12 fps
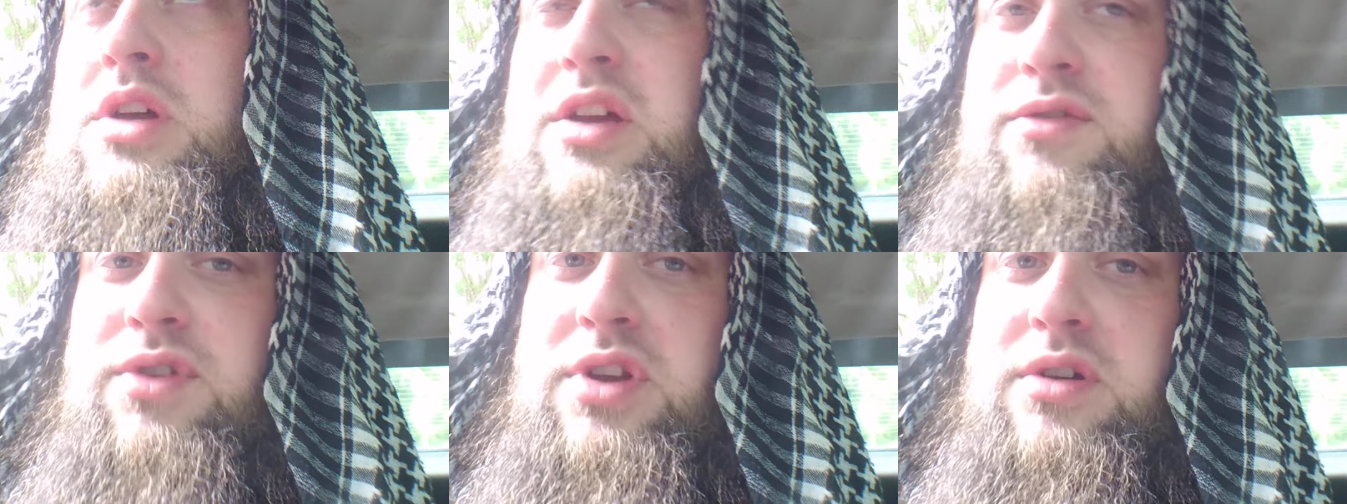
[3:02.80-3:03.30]

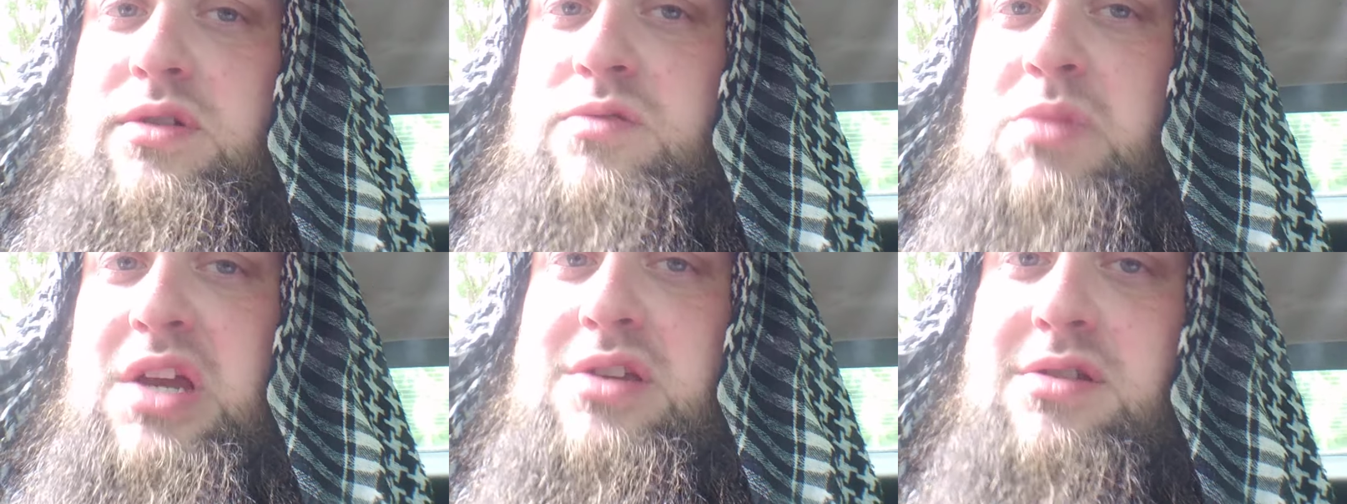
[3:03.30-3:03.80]
infidels
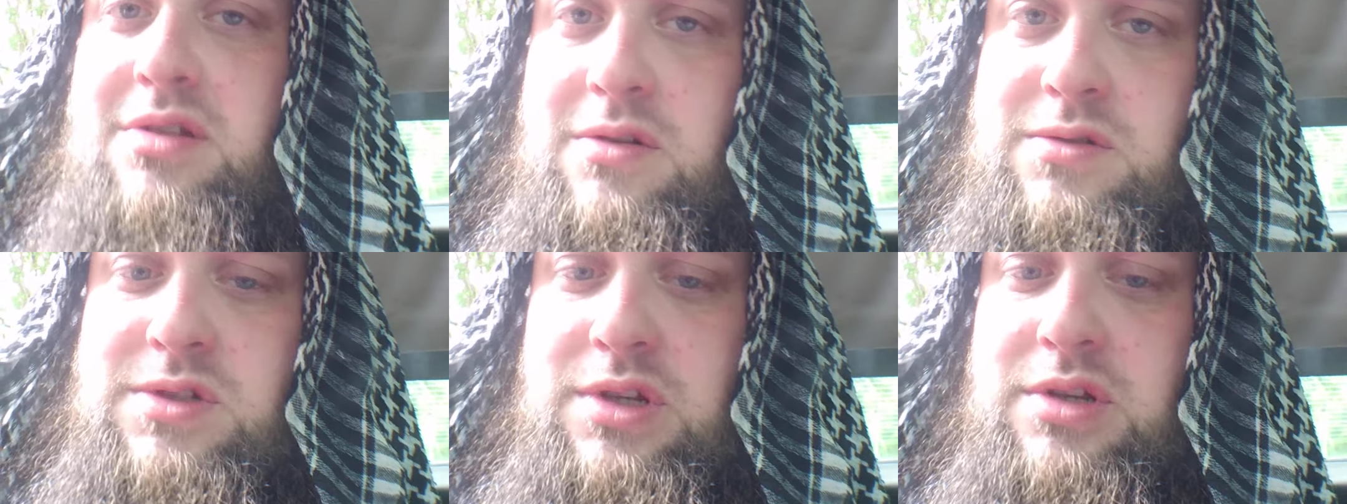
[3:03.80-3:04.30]
makes
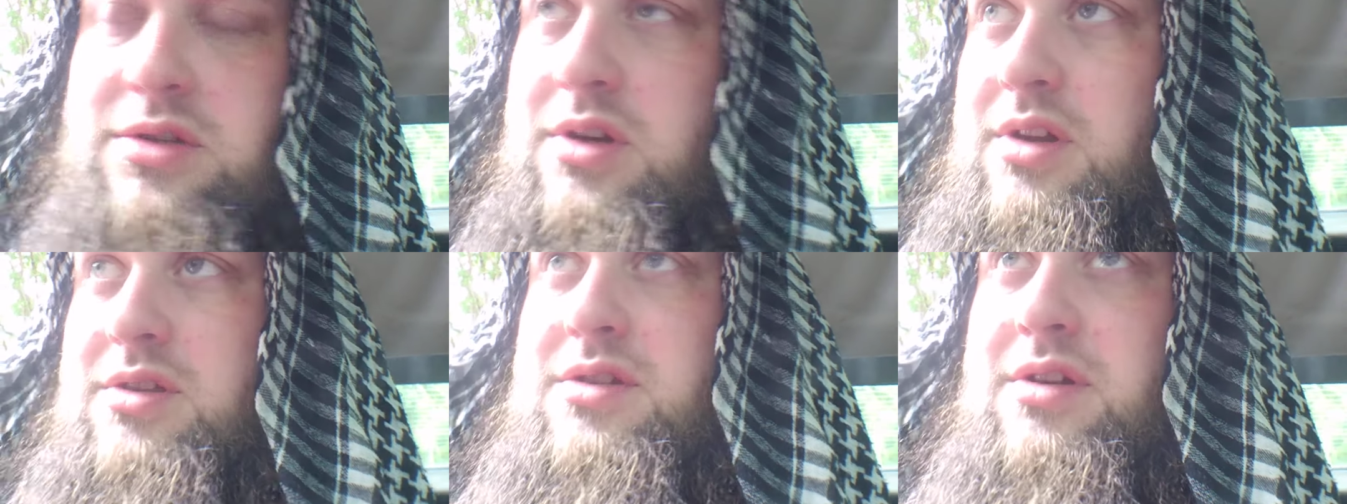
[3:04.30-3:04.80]
no sense,
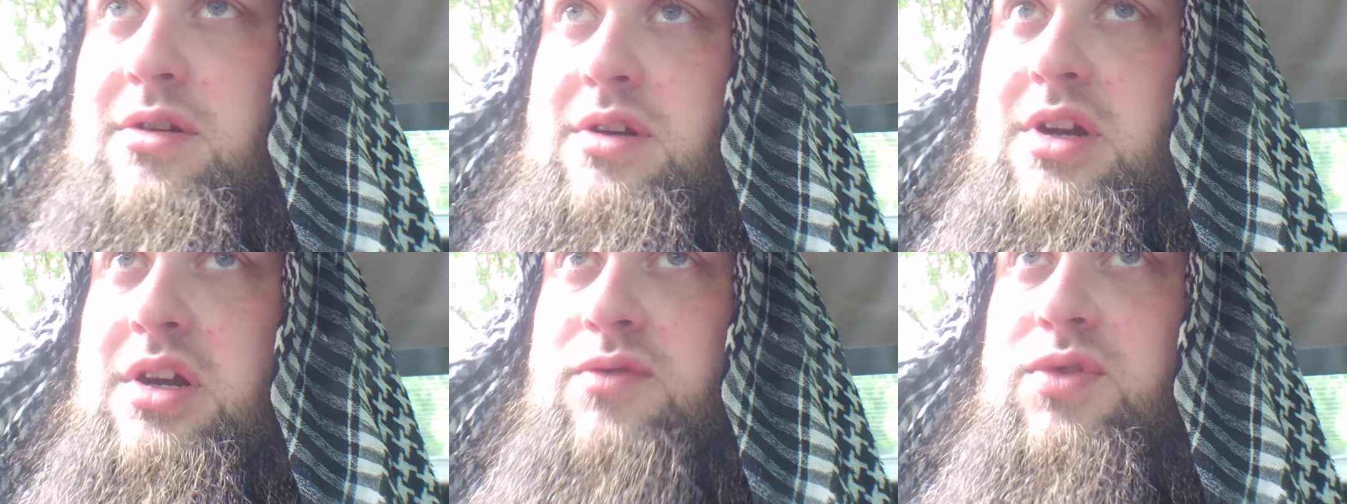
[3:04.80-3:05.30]

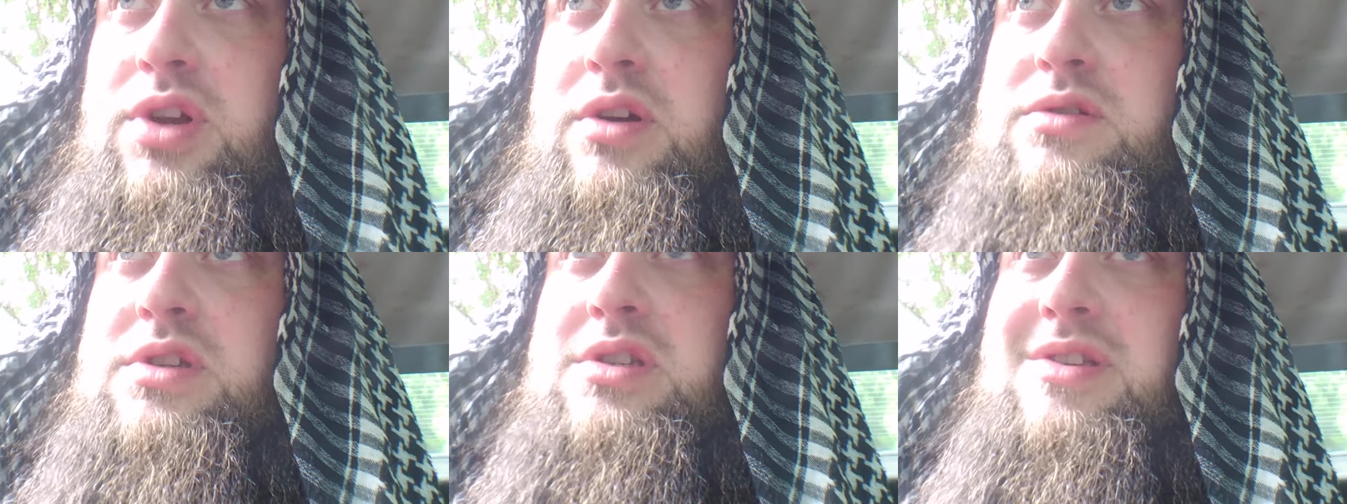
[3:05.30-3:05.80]
considering
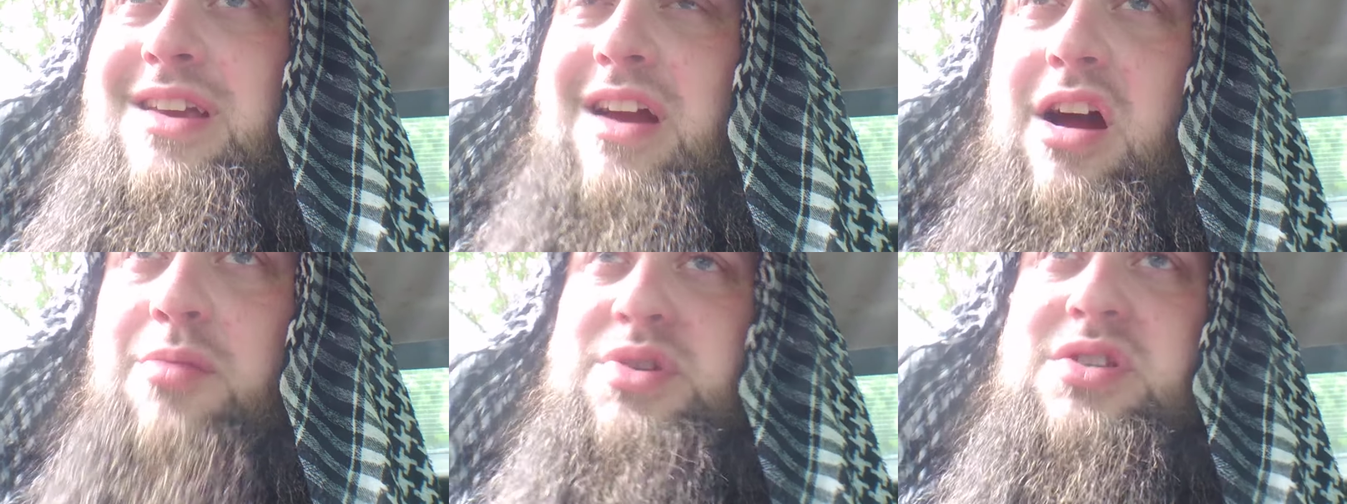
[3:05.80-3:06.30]
infidels is the
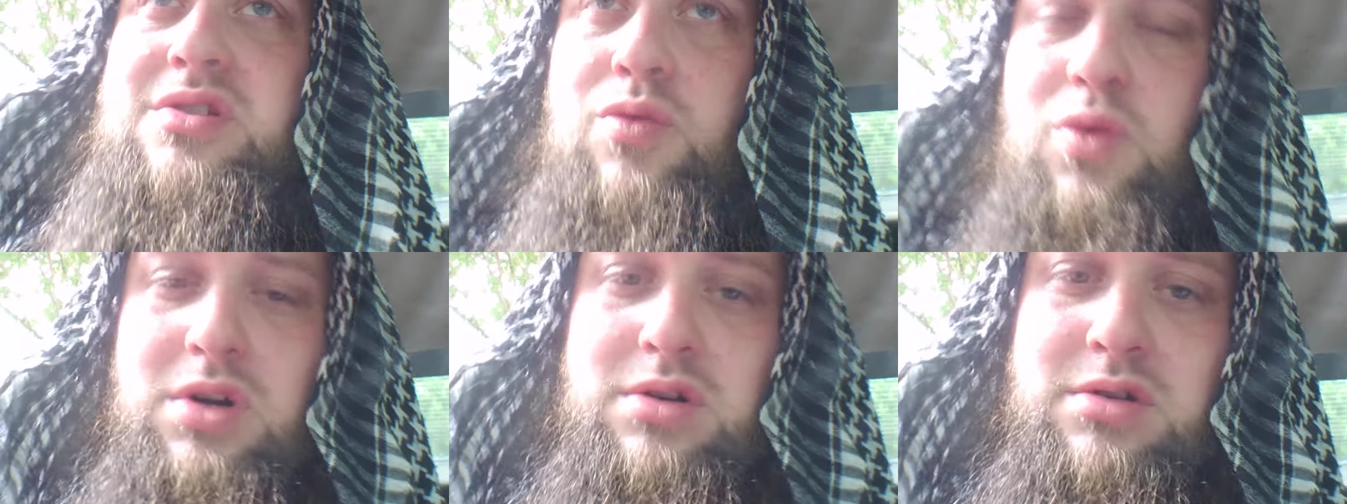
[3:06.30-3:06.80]
opposite
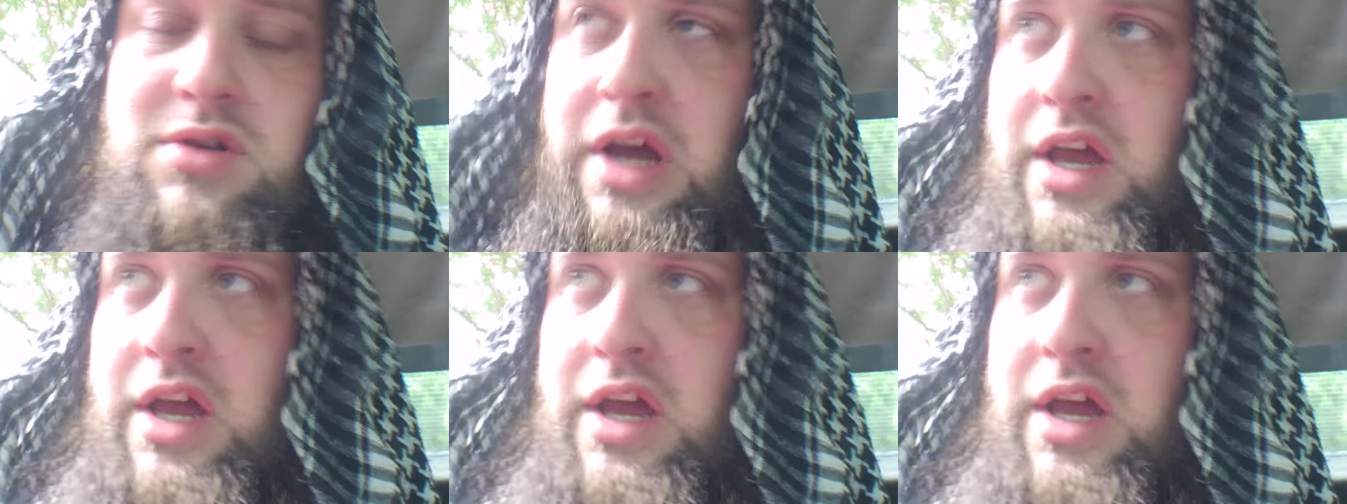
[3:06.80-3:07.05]
word,